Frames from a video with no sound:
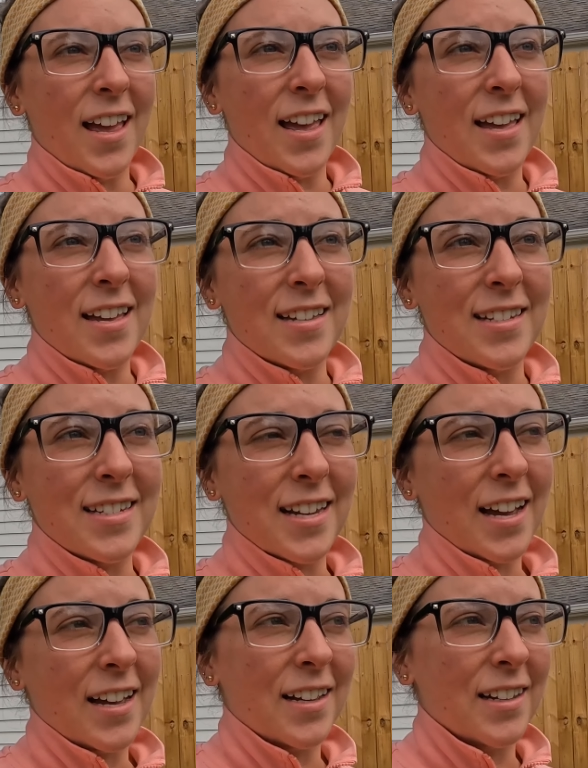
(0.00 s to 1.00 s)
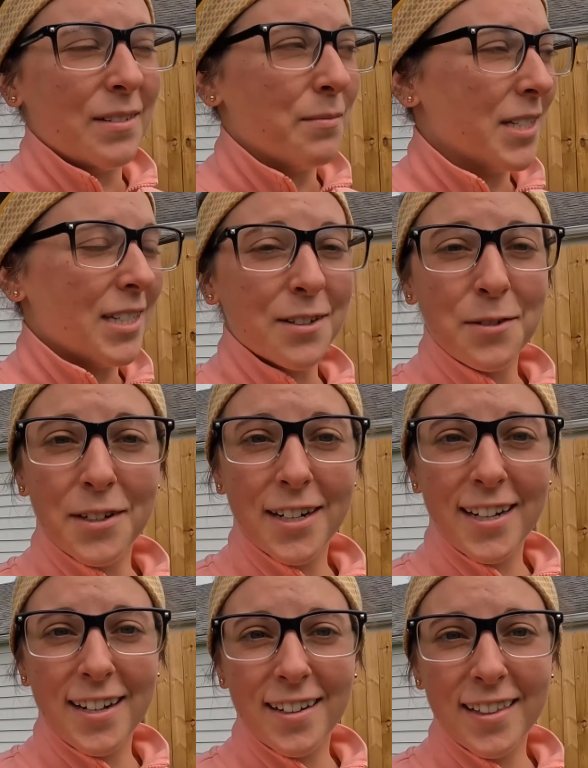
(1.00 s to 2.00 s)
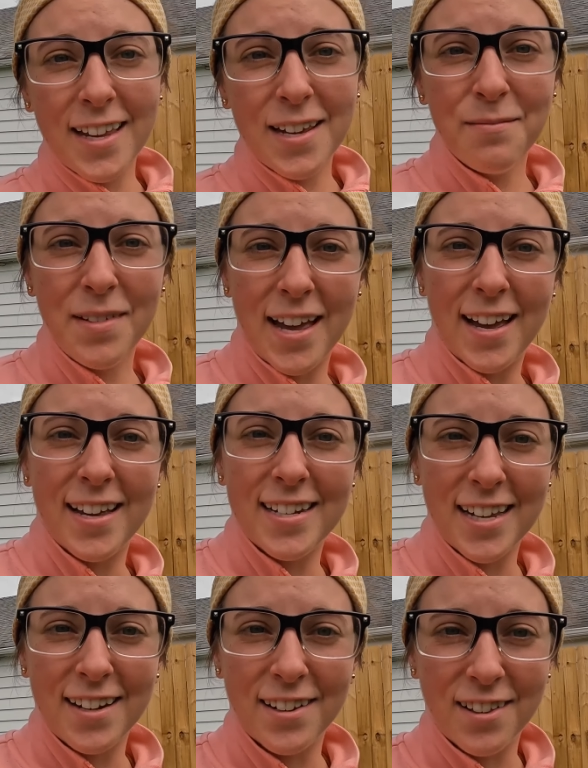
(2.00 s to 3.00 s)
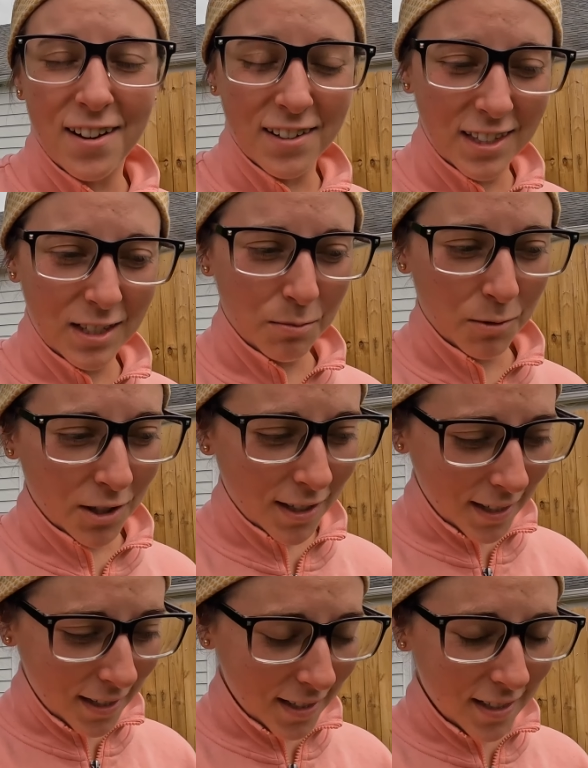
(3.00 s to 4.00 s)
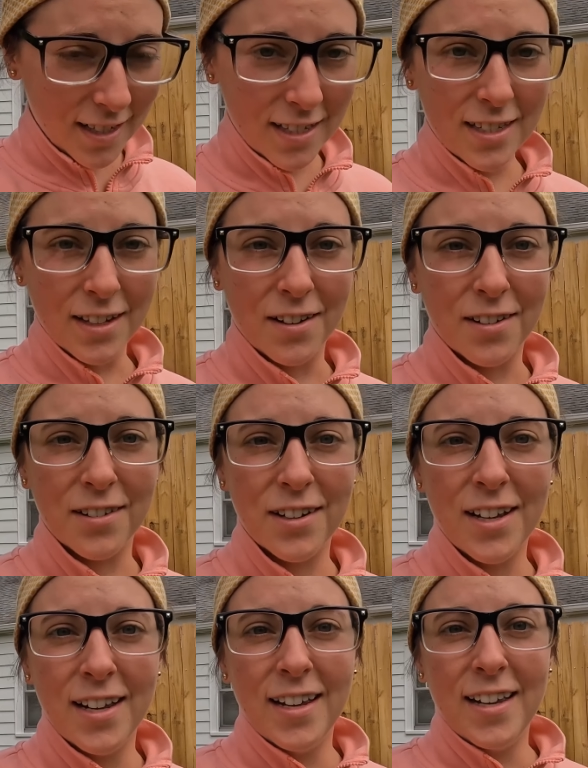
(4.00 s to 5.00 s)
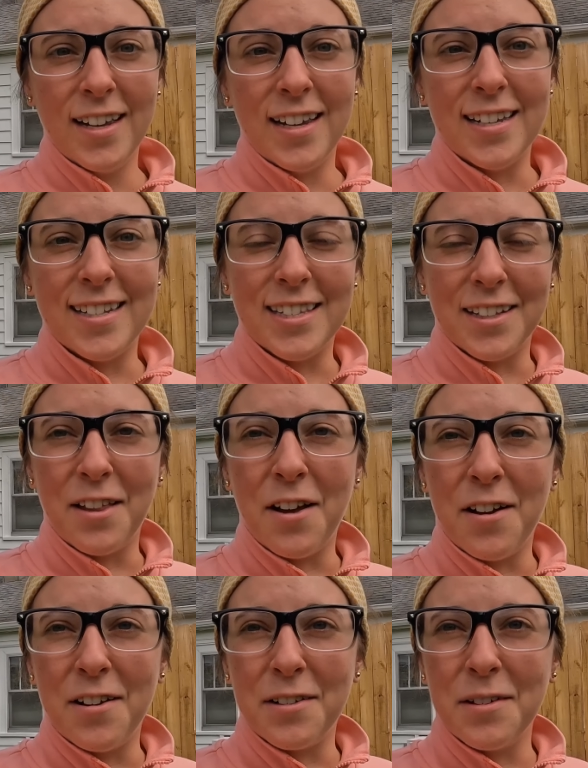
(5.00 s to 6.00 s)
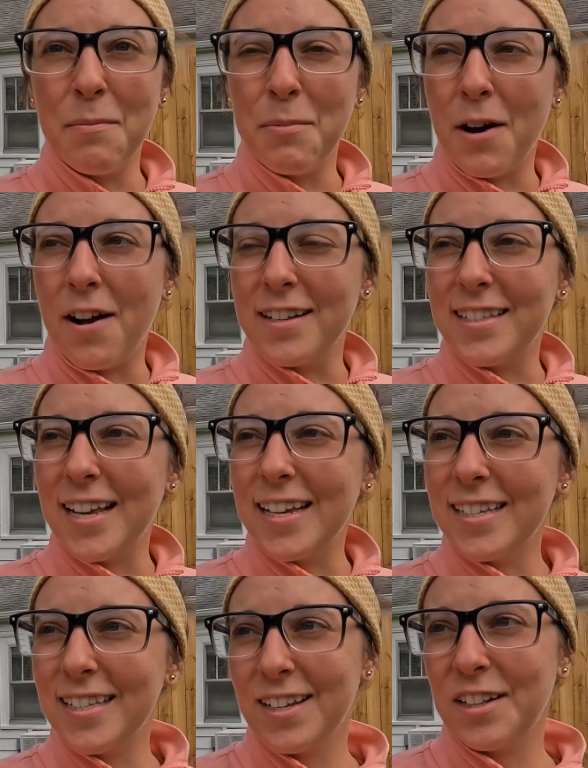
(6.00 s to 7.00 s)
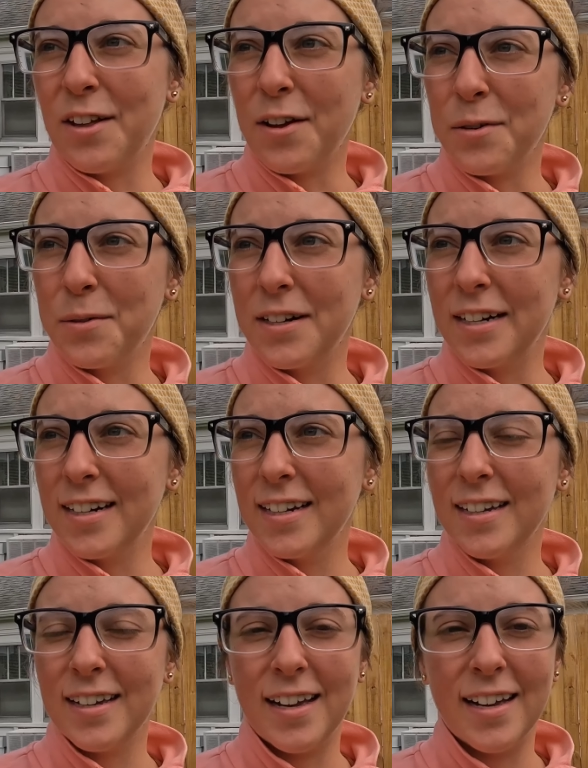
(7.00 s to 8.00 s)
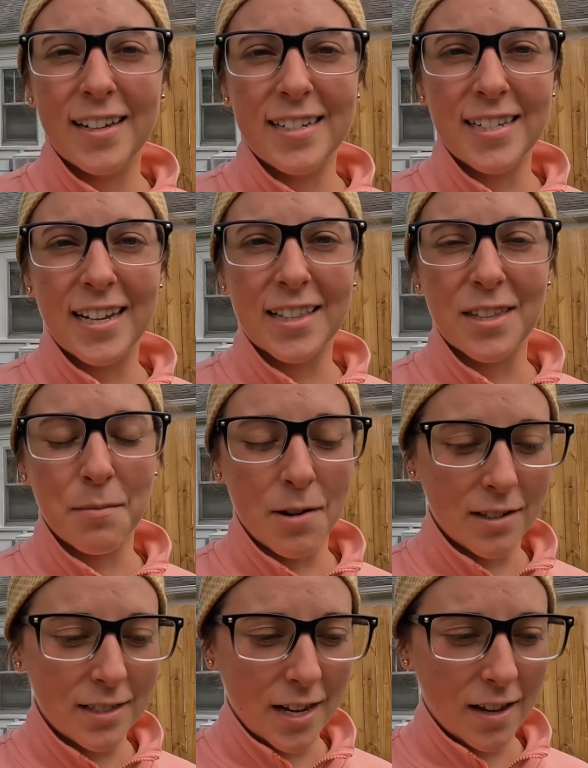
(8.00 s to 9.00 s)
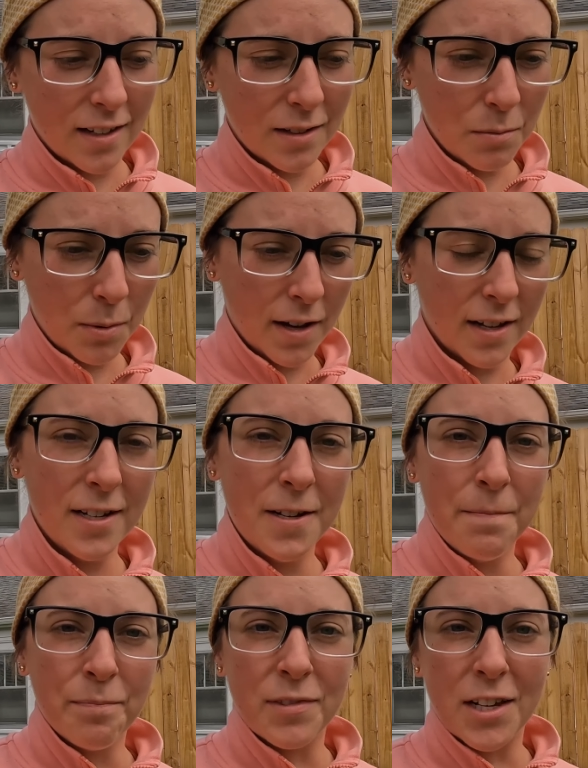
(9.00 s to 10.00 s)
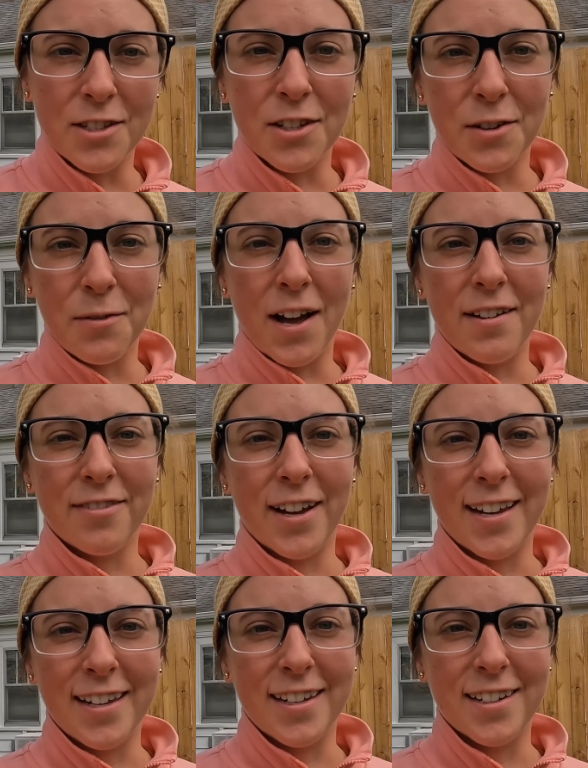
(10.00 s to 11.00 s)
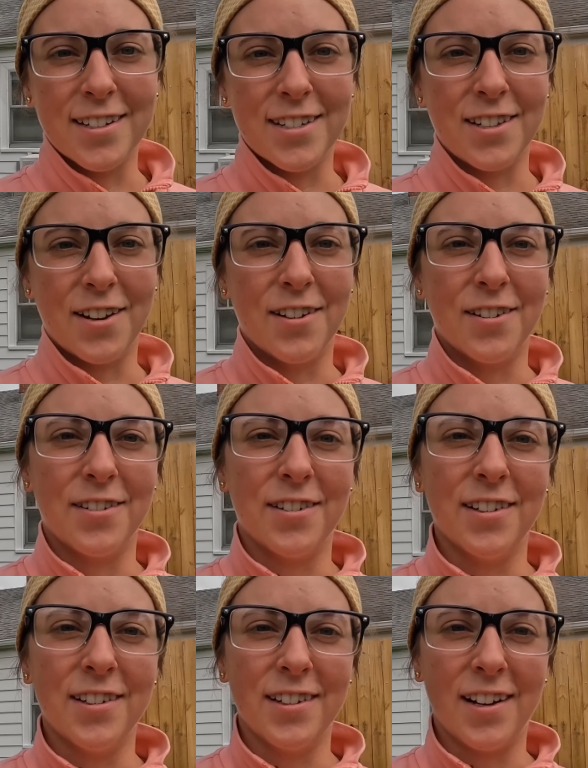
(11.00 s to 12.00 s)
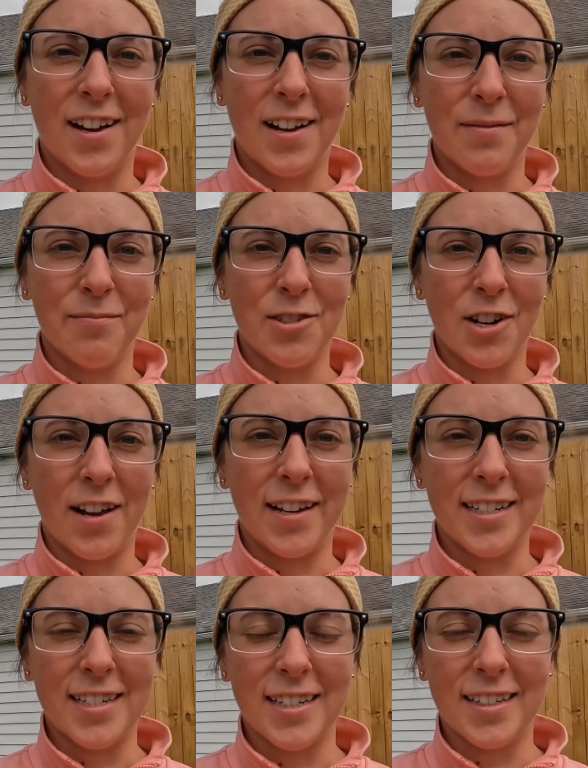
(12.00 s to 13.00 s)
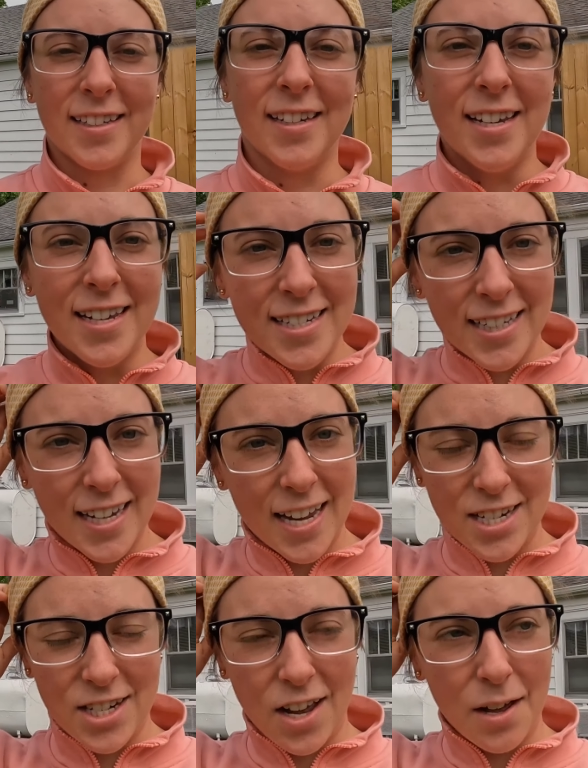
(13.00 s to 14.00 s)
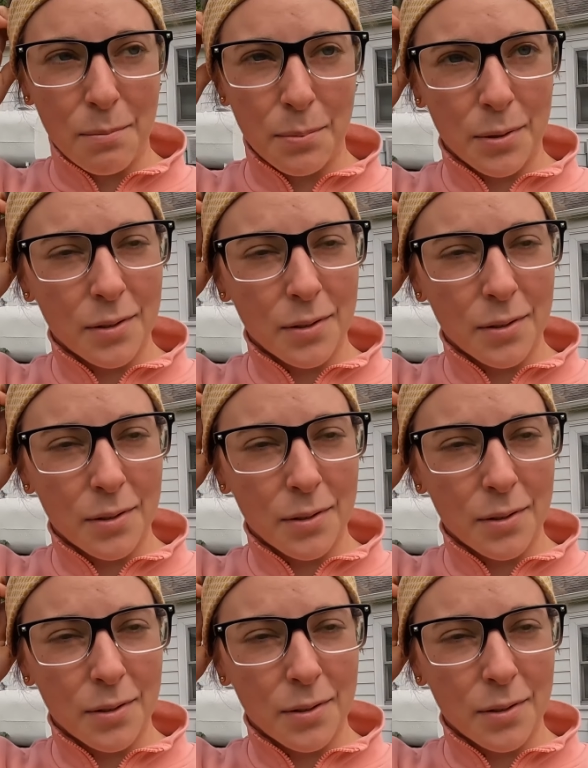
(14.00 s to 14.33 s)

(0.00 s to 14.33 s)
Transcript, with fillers: and I'm still working on them at 10 o'clock this morning so it's a long process, a lot of work uh, to get them all done but there's good Wi-Fi here so I'm trying to, to catch up